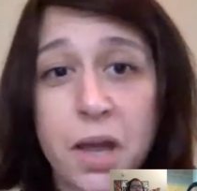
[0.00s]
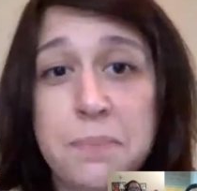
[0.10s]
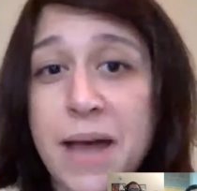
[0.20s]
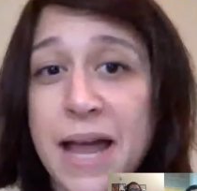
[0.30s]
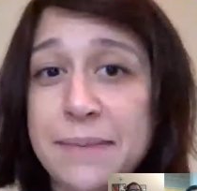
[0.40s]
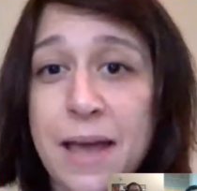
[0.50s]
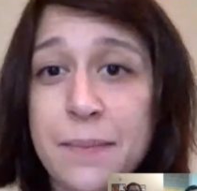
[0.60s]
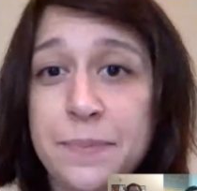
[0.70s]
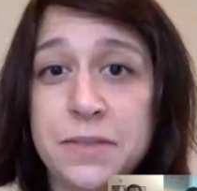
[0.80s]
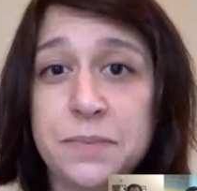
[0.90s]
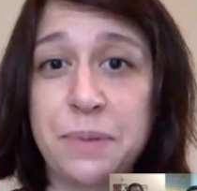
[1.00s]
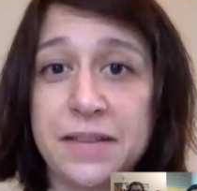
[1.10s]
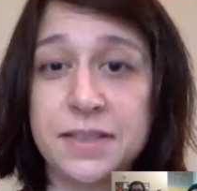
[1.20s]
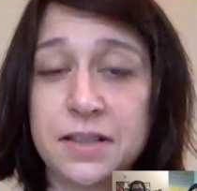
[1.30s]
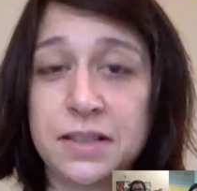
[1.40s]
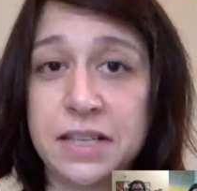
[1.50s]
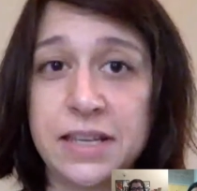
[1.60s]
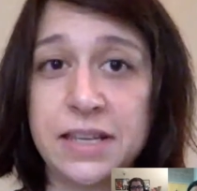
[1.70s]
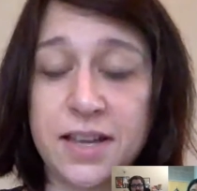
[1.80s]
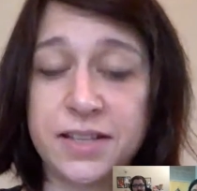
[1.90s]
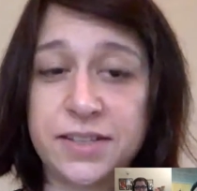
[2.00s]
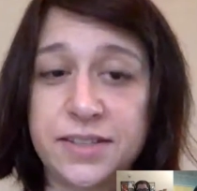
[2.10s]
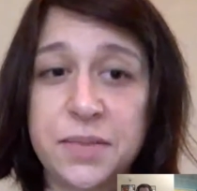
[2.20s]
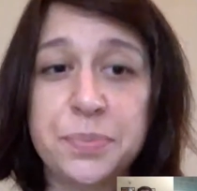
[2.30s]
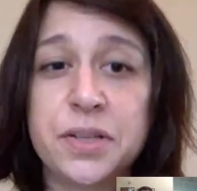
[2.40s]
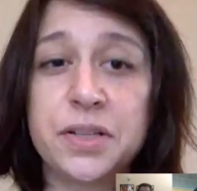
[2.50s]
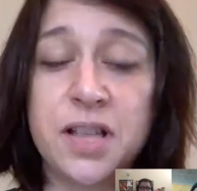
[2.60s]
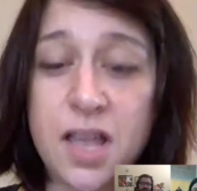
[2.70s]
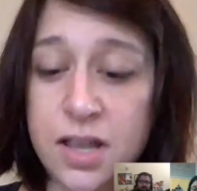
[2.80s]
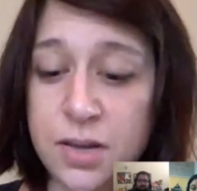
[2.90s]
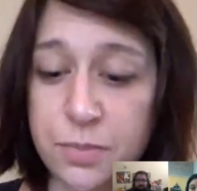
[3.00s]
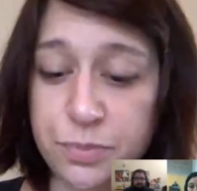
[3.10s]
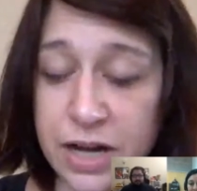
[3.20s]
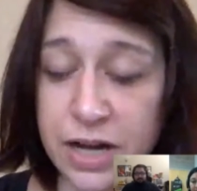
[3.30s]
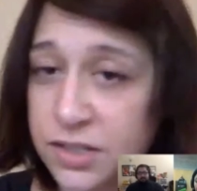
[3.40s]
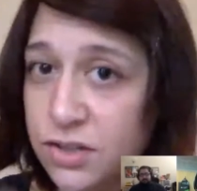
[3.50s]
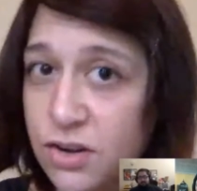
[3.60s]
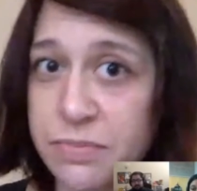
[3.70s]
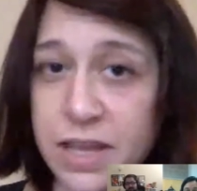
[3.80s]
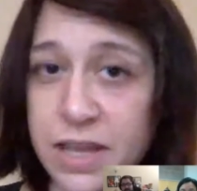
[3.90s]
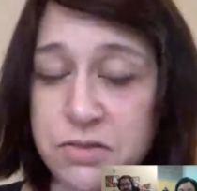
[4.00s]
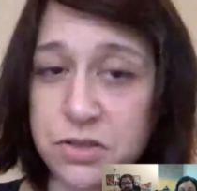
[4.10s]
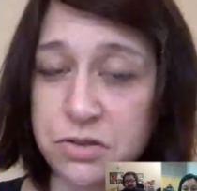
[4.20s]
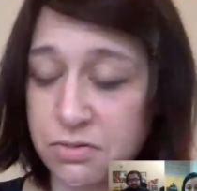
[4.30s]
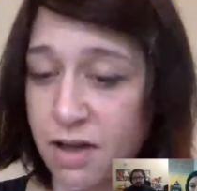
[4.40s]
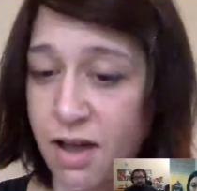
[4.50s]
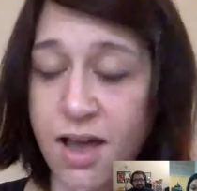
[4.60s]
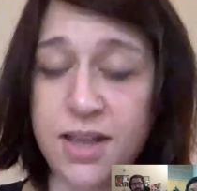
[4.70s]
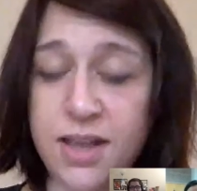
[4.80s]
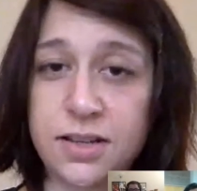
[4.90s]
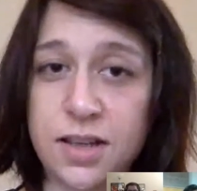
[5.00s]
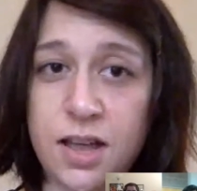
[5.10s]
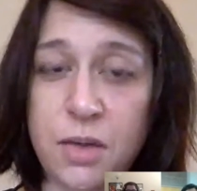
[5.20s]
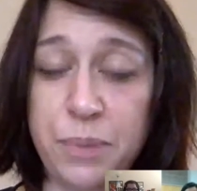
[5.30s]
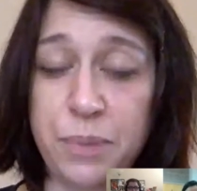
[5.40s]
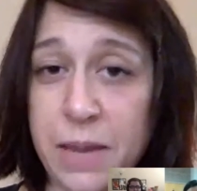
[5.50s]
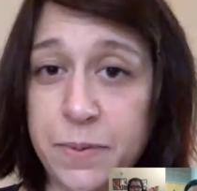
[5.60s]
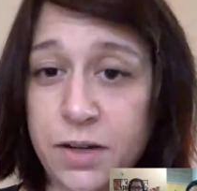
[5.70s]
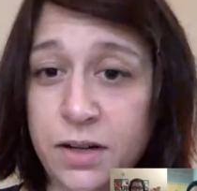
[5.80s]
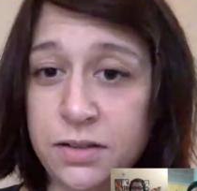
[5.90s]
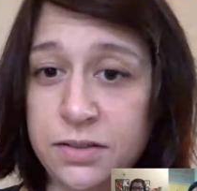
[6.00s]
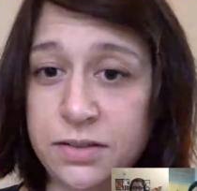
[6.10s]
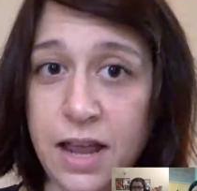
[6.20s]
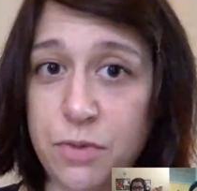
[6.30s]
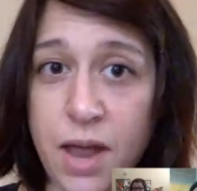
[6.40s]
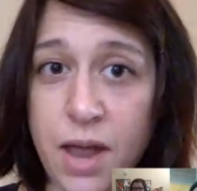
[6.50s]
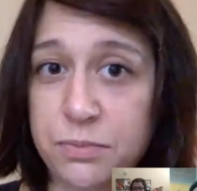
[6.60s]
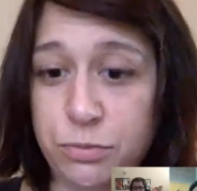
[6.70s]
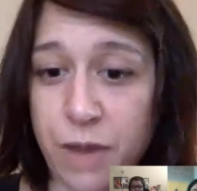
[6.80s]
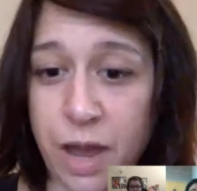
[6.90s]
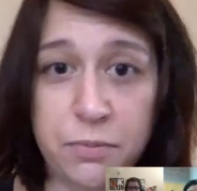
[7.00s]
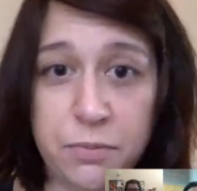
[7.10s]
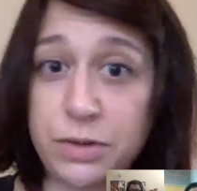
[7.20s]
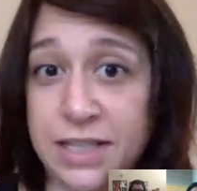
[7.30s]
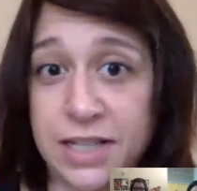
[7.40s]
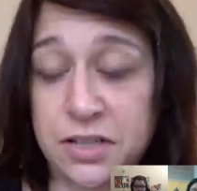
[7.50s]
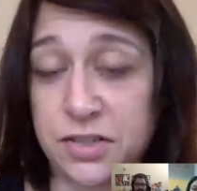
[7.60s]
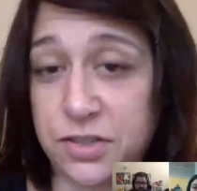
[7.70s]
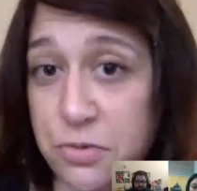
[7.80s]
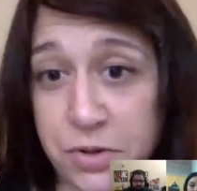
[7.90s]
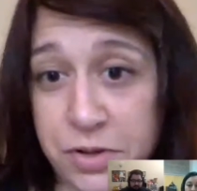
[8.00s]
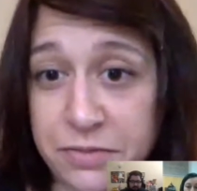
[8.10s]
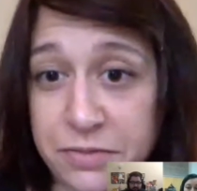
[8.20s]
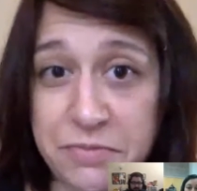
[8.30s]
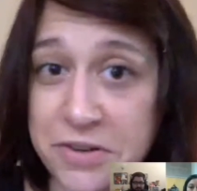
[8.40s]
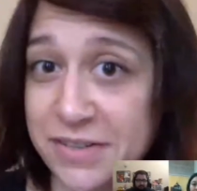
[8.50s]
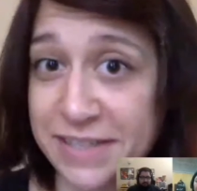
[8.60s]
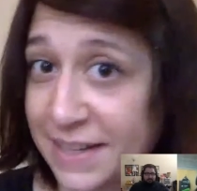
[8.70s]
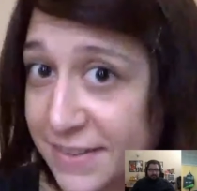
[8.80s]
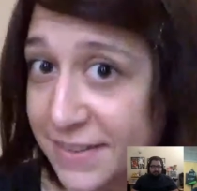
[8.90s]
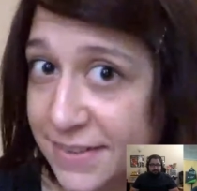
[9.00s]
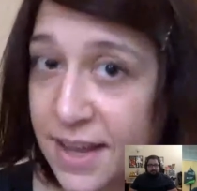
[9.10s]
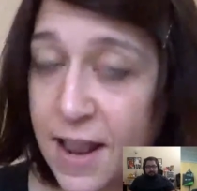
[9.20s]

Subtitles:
A mind map is basically a simple brainstorm that you do on paper that we did in school when we were kids.